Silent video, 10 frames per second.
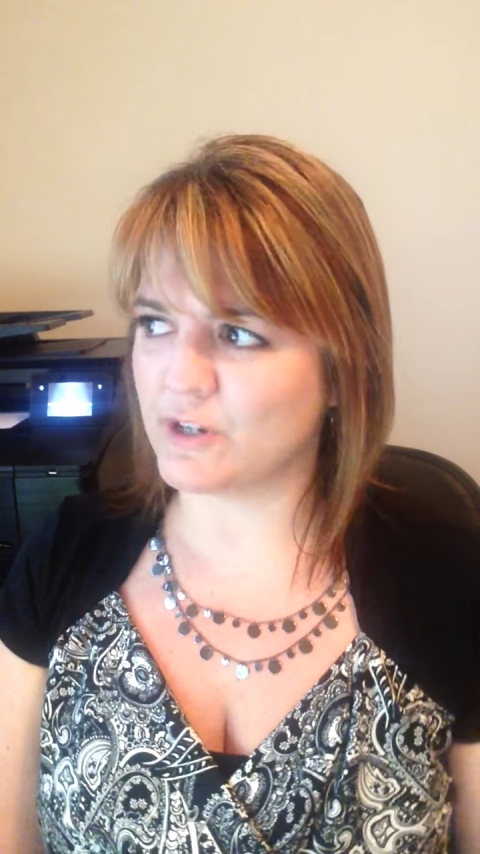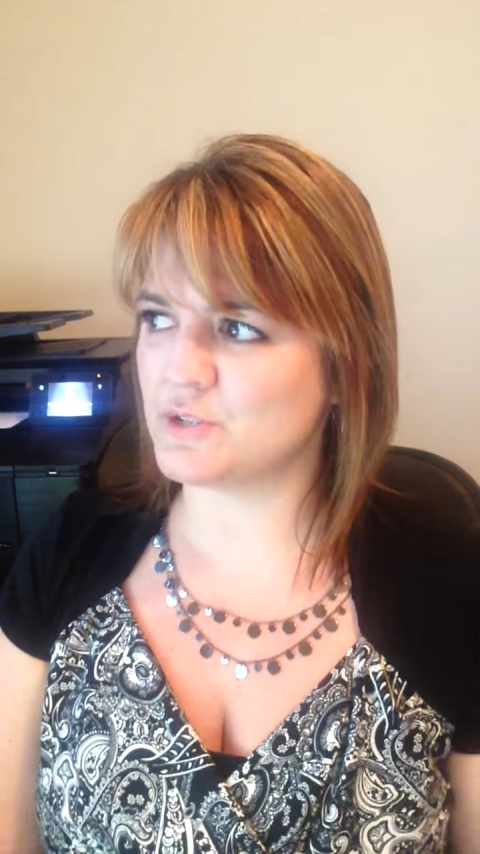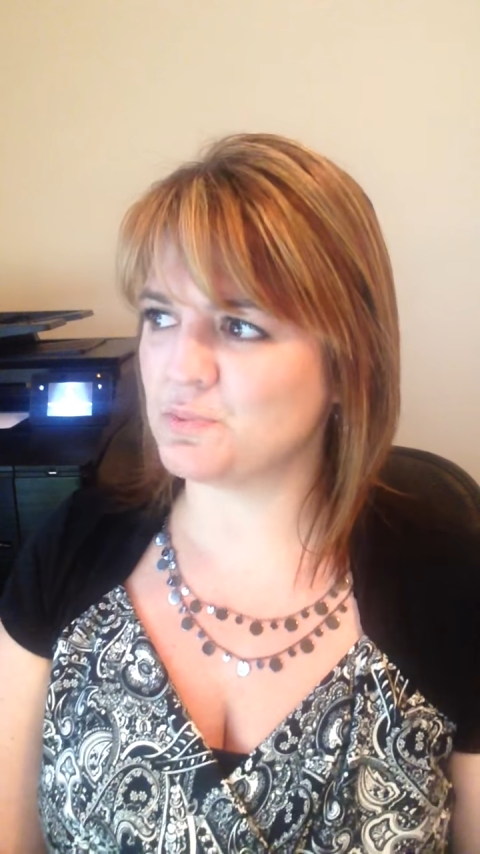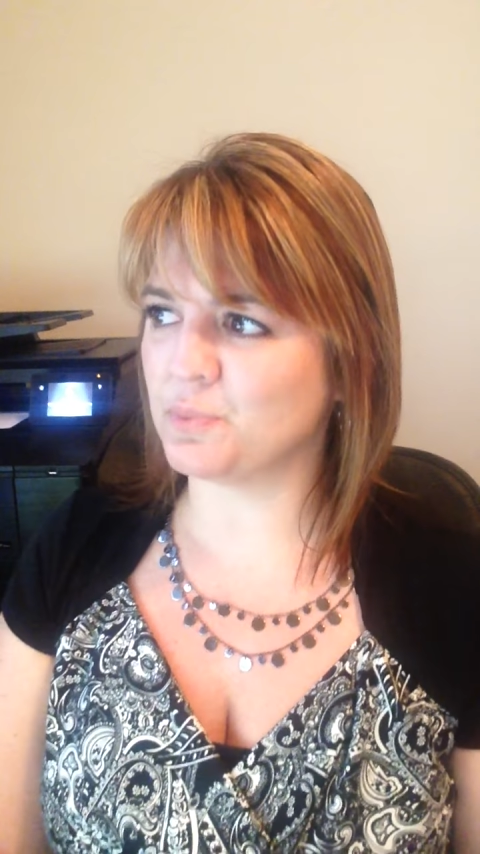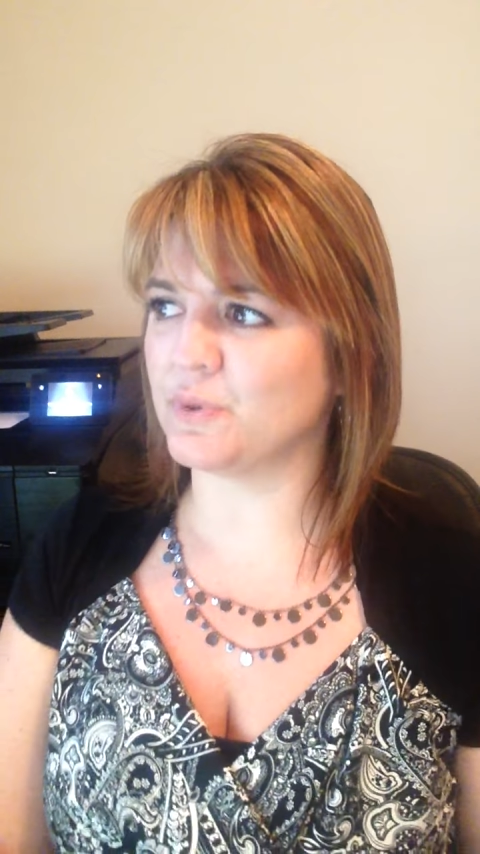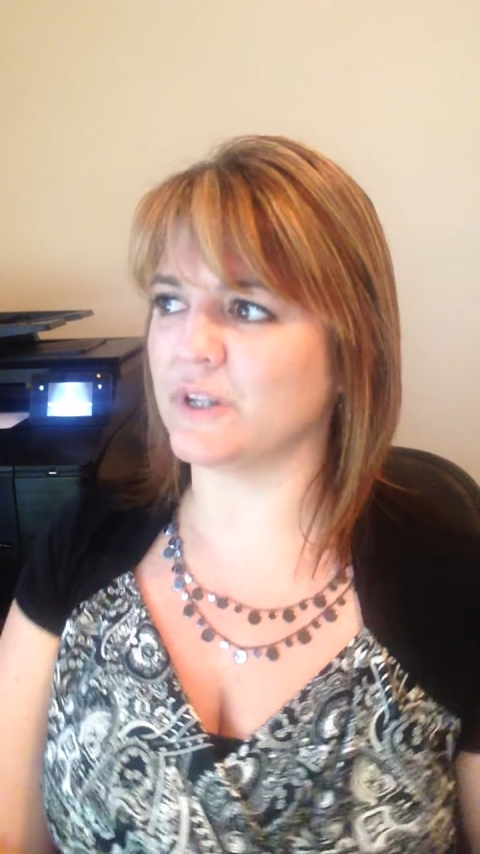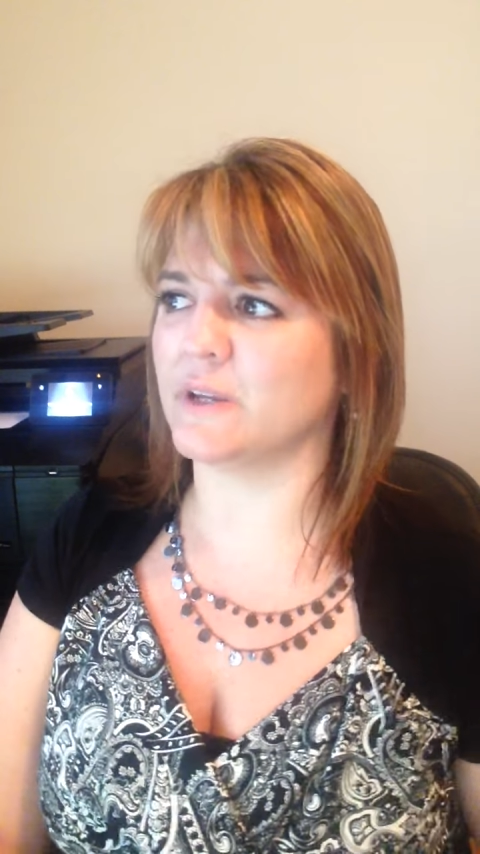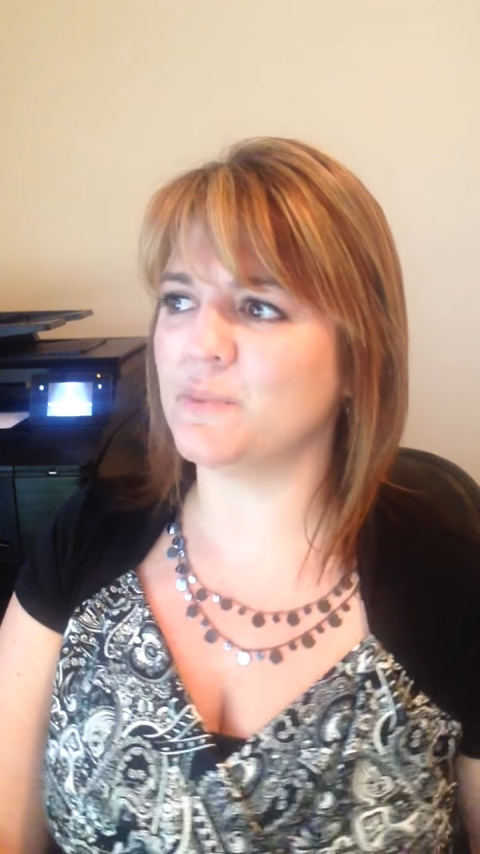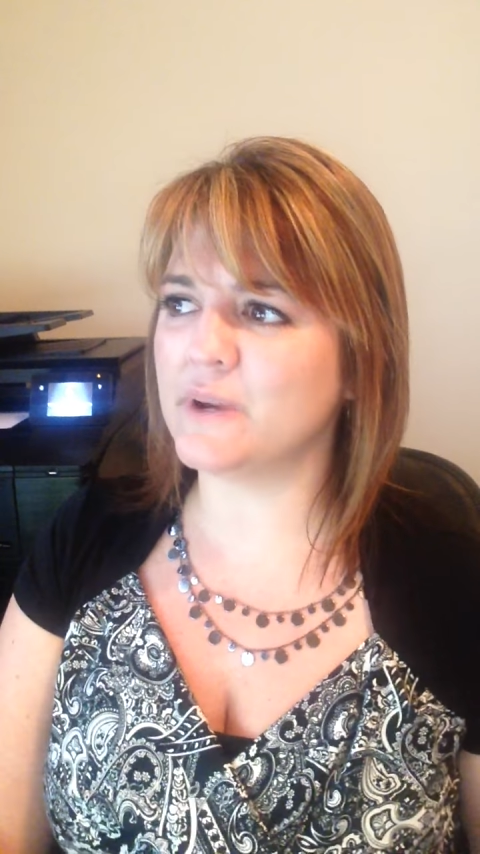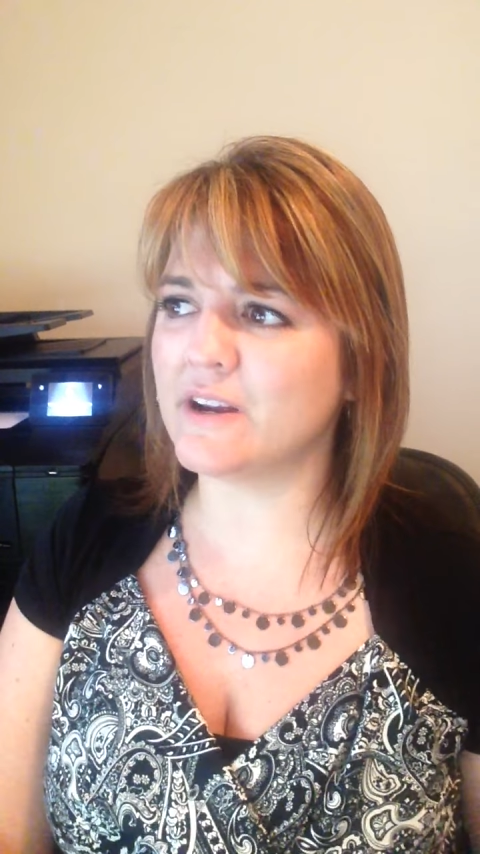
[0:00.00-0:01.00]
what's
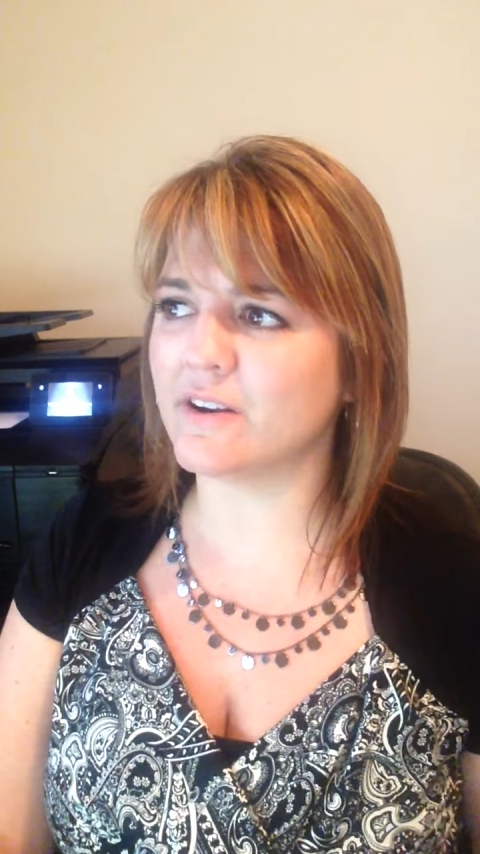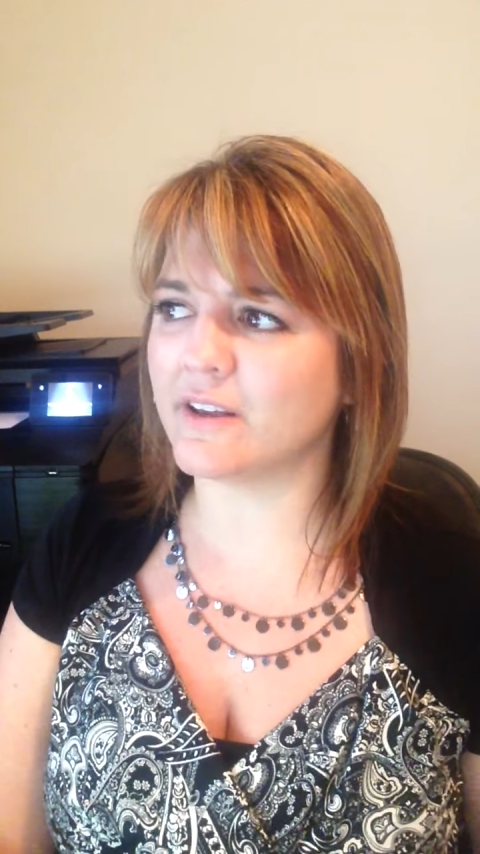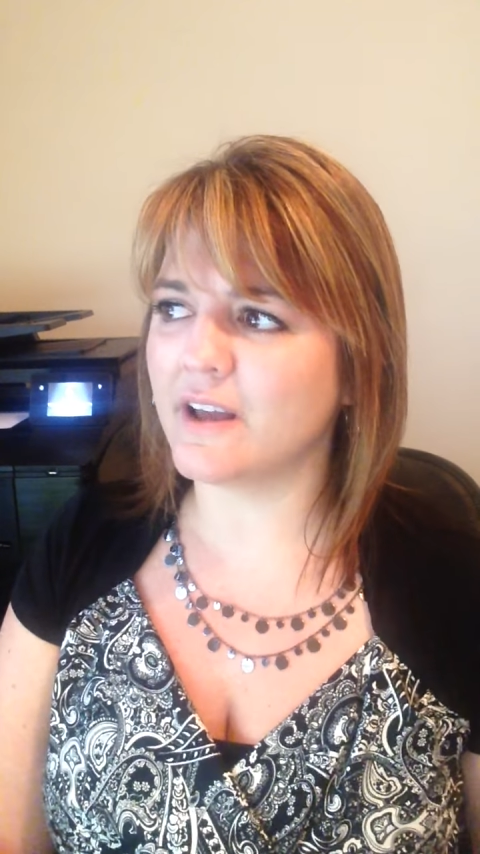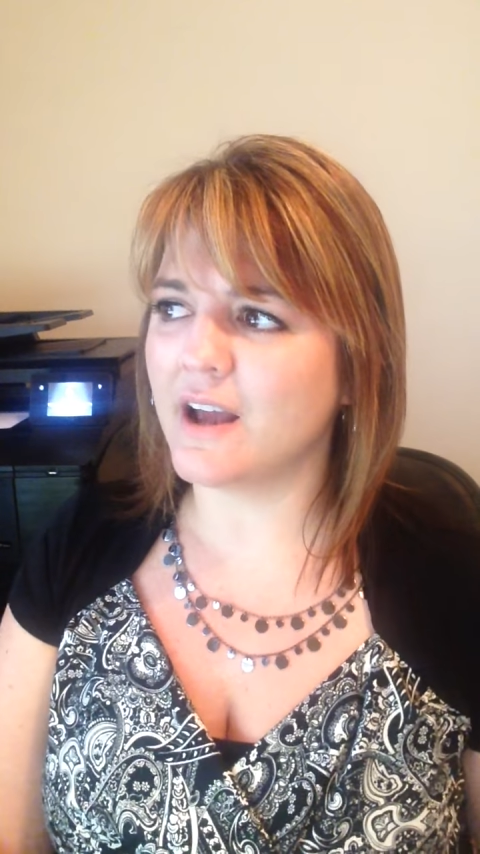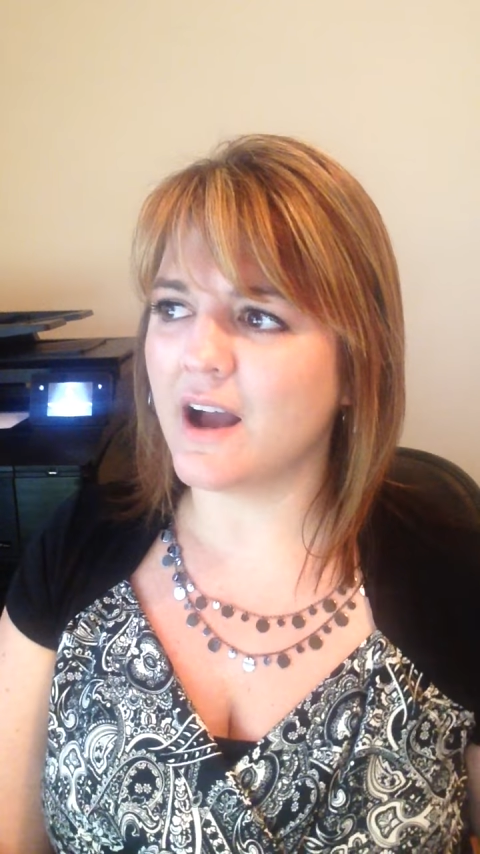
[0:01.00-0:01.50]
really weird,